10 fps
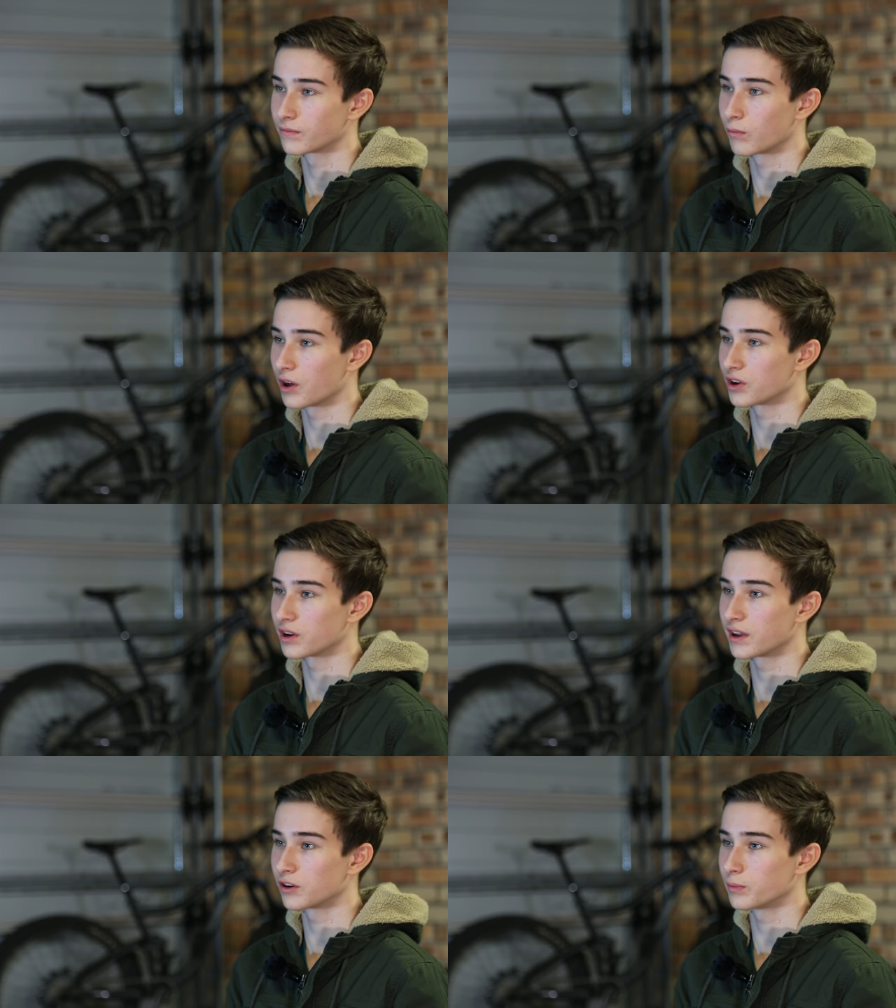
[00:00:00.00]
whether
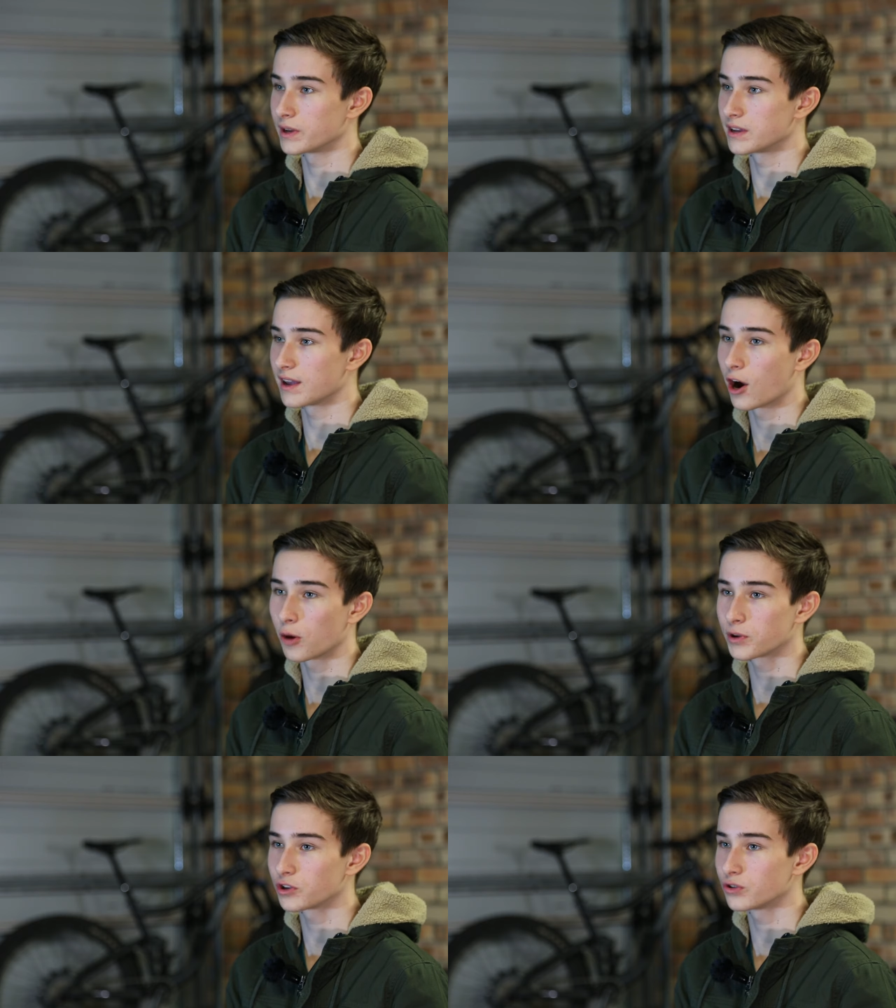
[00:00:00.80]
it'll be
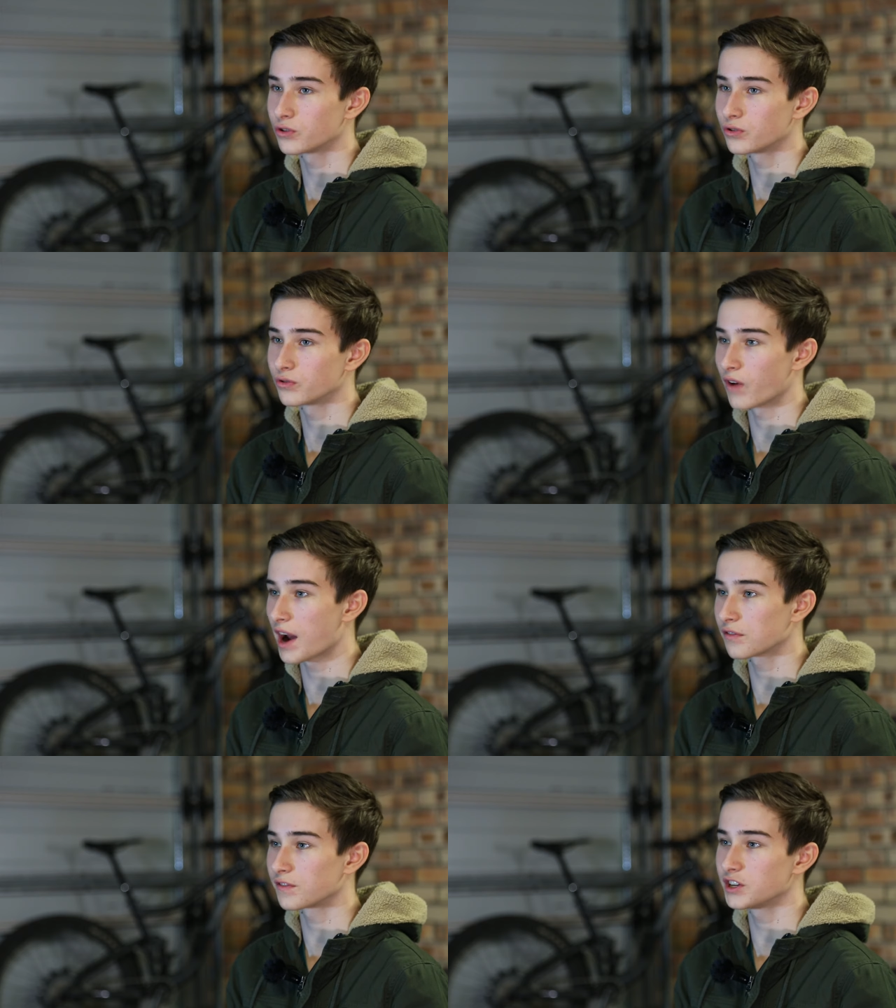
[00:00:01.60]
helping you
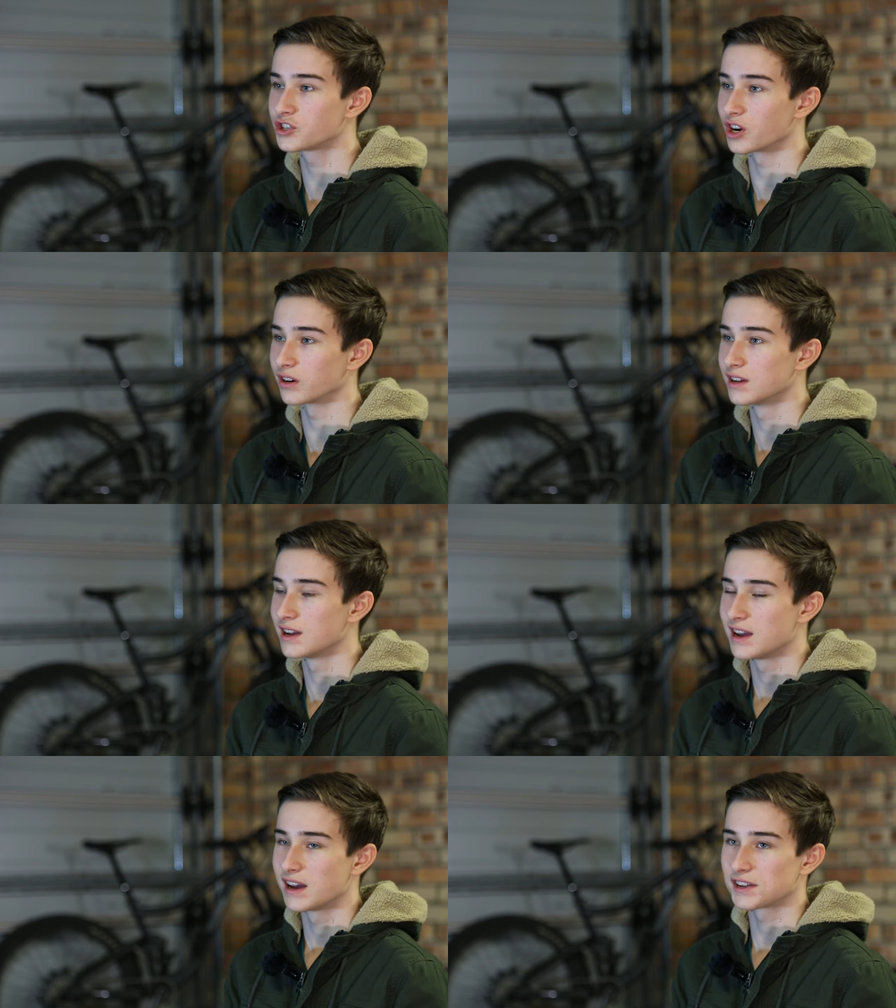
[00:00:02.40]
write a feature,
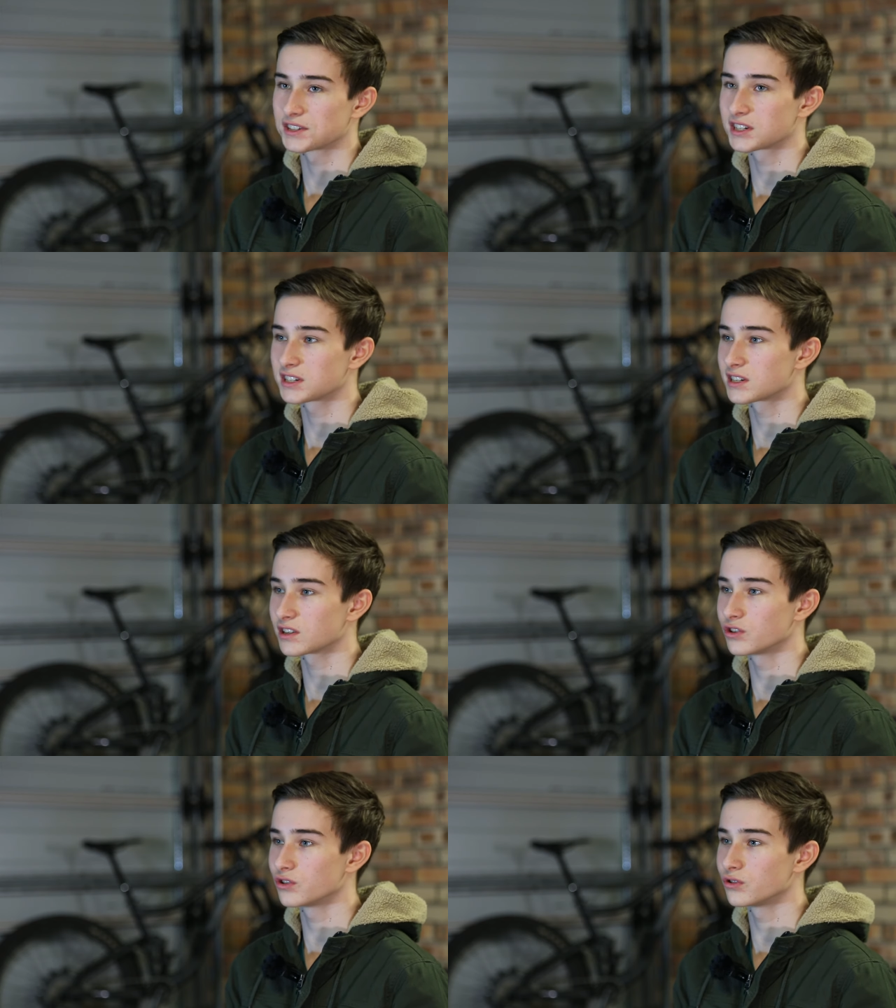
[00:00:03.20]

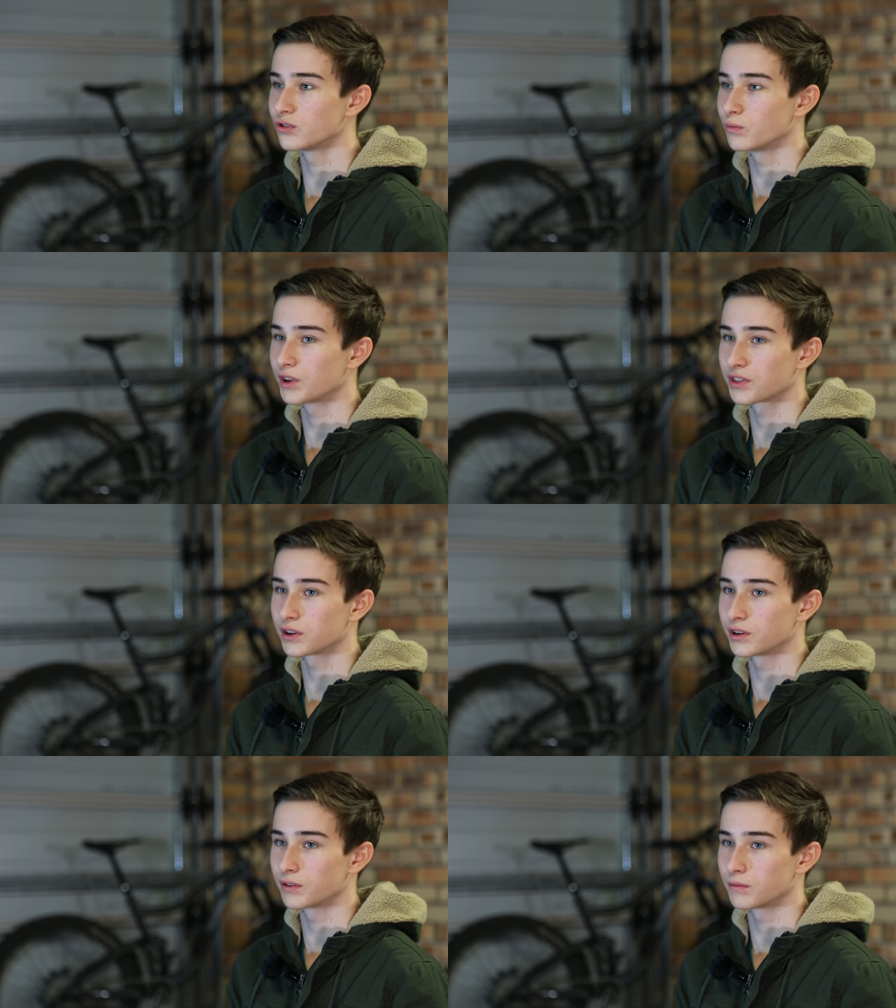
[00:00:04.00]
assisting you with
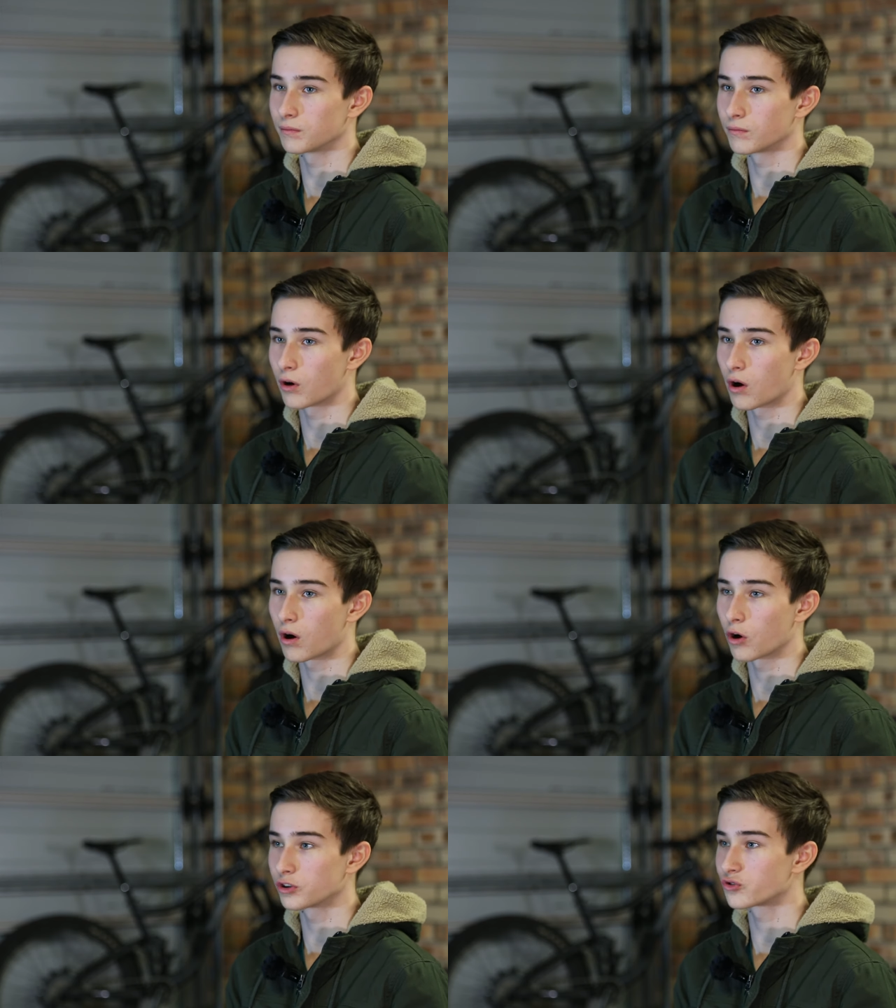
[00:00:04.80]
a
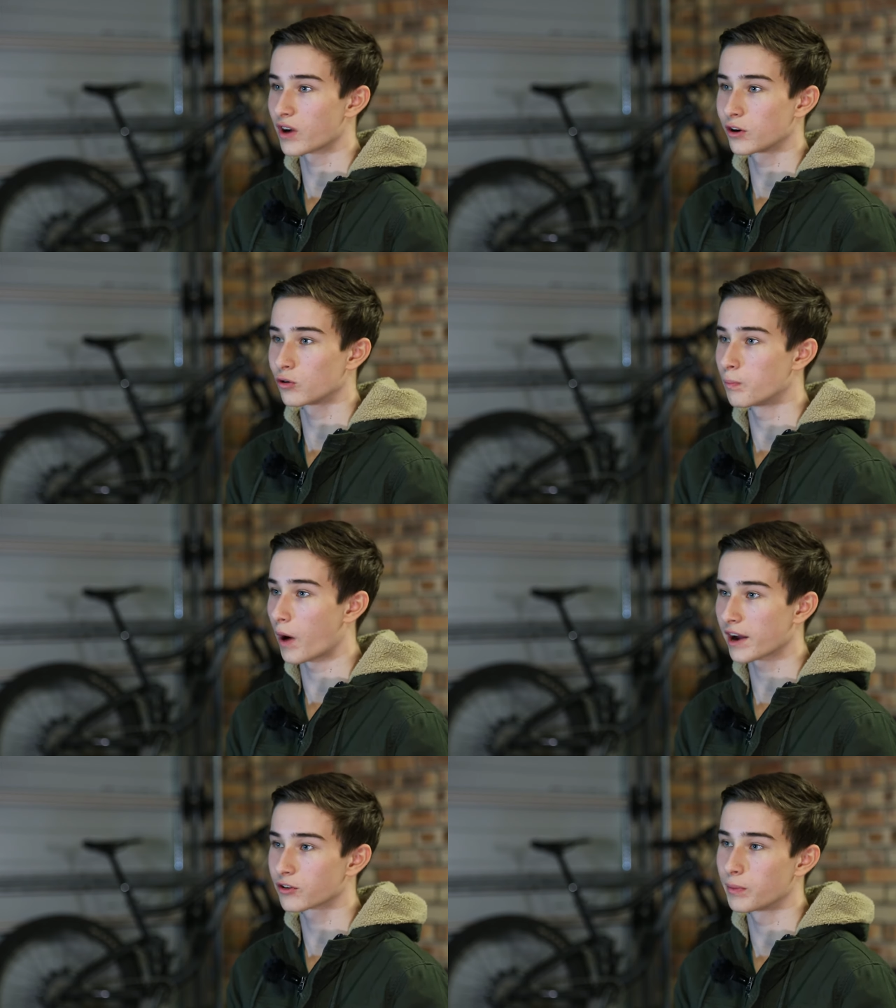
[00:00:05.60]
on-trail
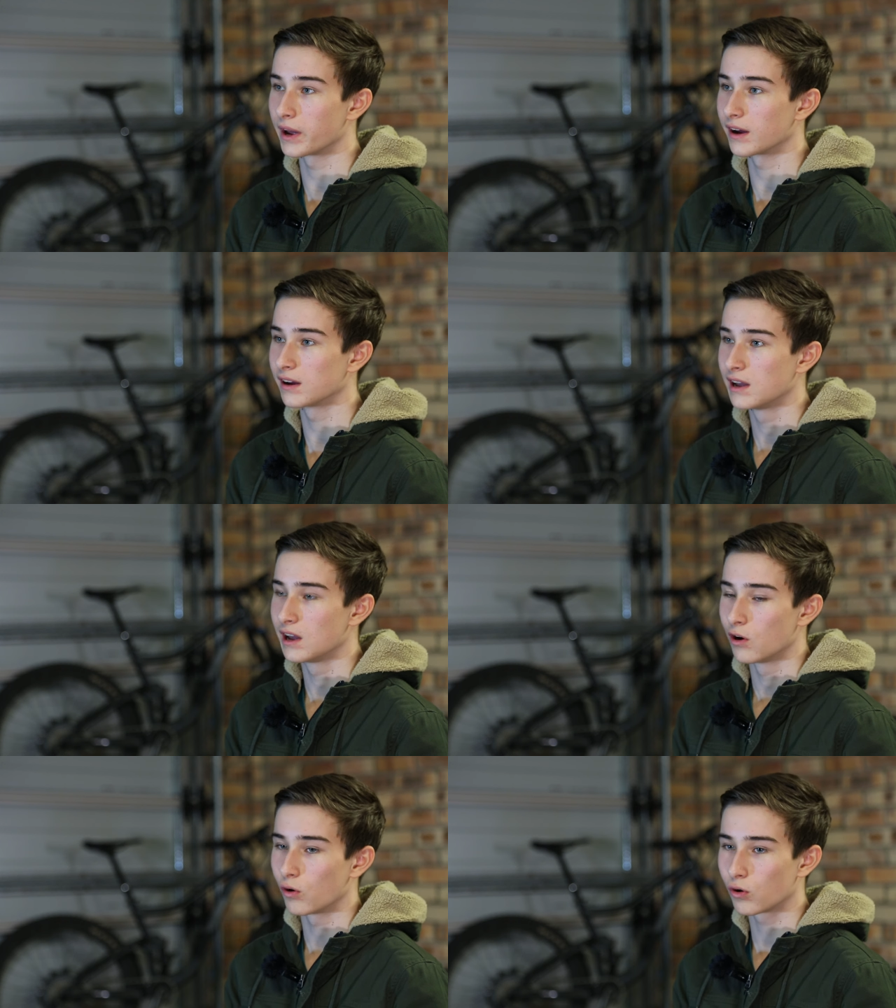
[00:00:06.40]
bike repair,
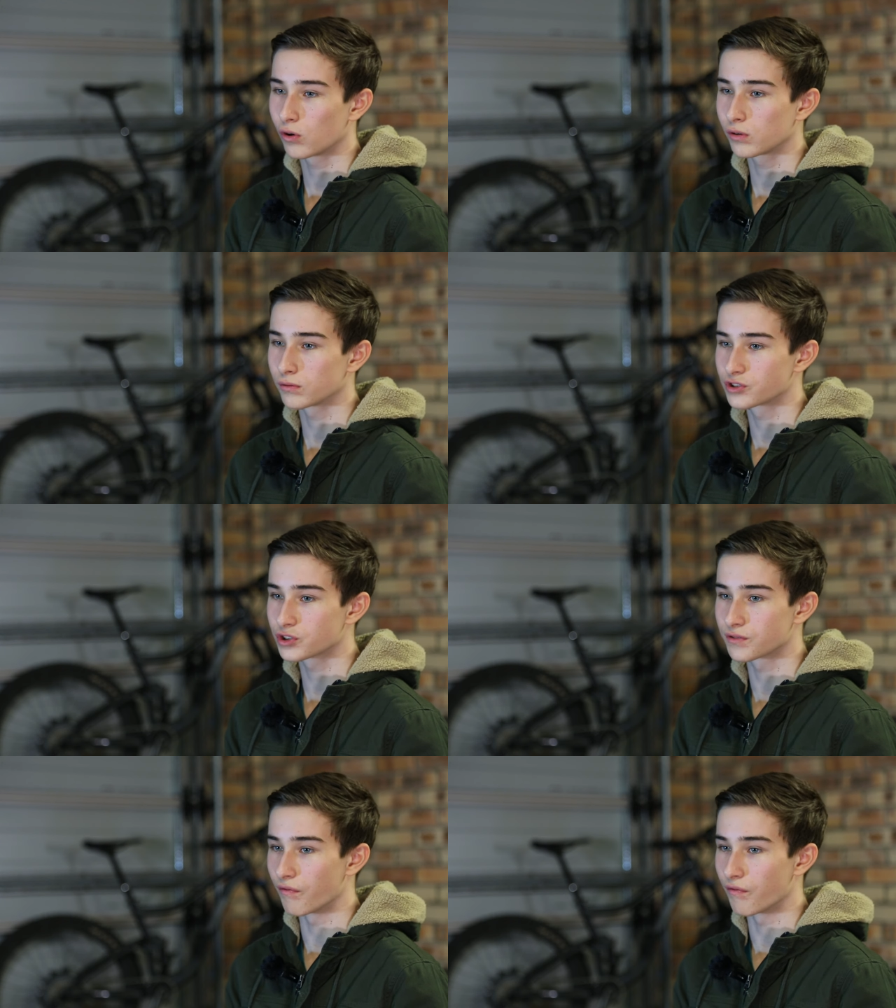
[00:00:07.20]
or just